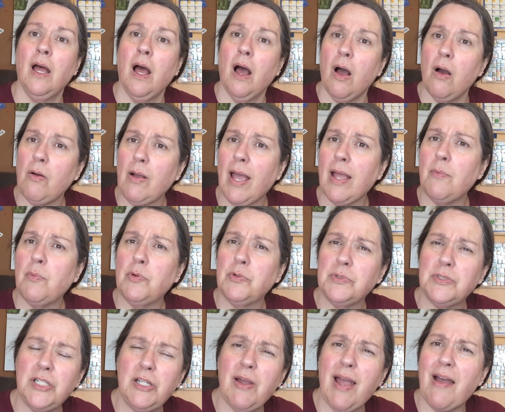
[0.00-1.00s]
okay, well,
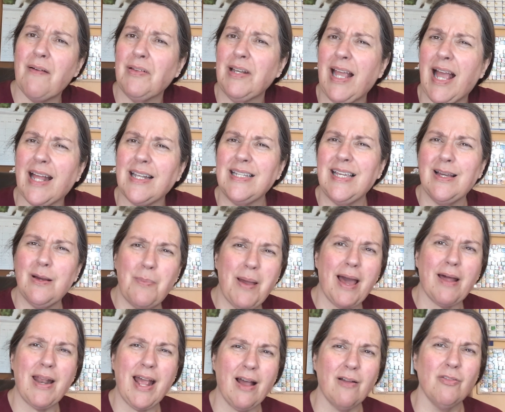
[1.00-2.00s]
do you have any idea
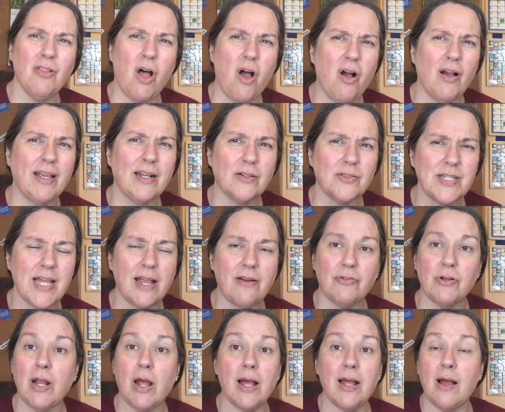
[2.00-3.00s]
about how long it'll take
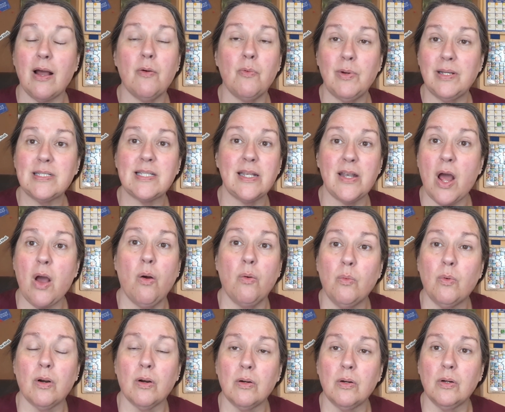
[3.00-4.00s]
for not? We said, no,
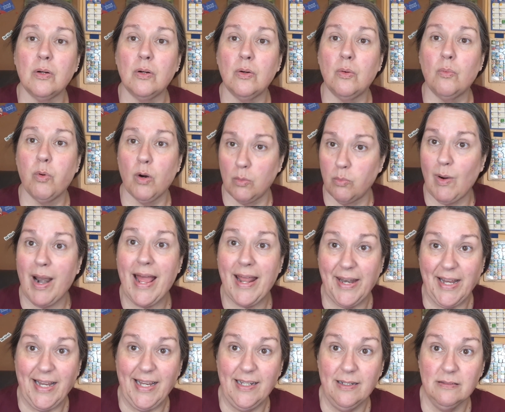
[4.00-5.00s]
we're
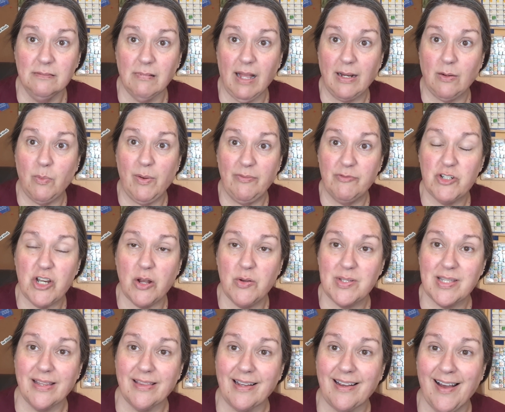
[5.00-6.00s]
ready. Like, we've
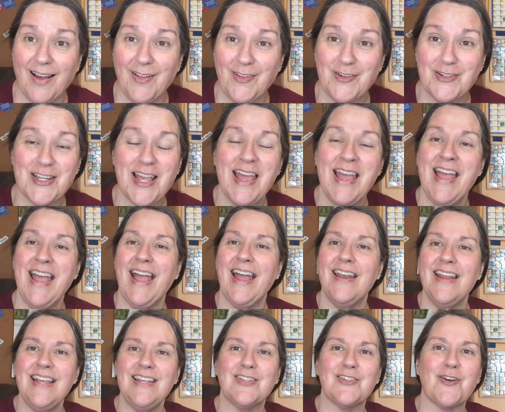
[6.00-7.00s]
chosen the colors. And
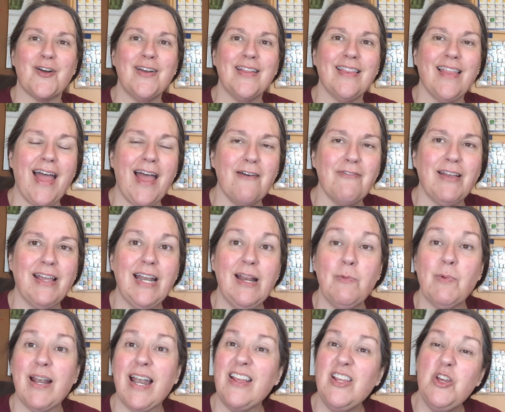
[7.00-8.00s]
he started laughing and he
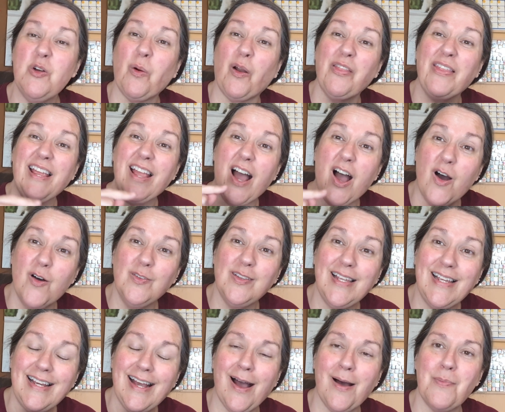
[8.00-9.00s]
went, you are the
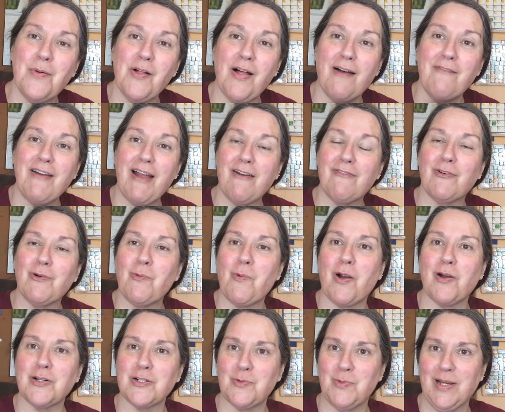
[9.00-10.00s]
only couple I've ever
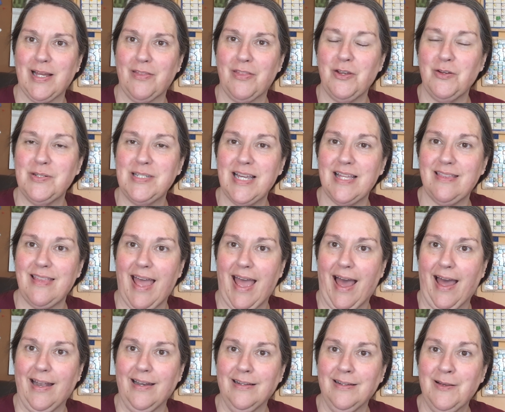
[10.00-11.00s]
worked with who did
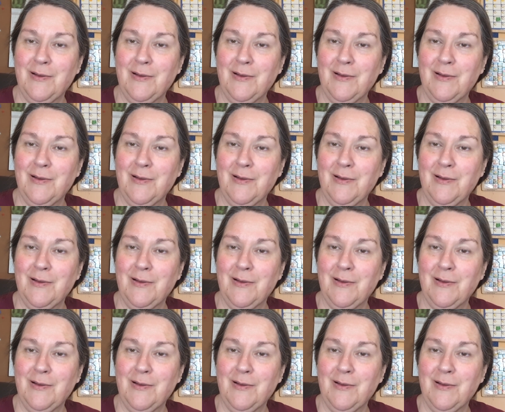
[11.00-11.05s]
that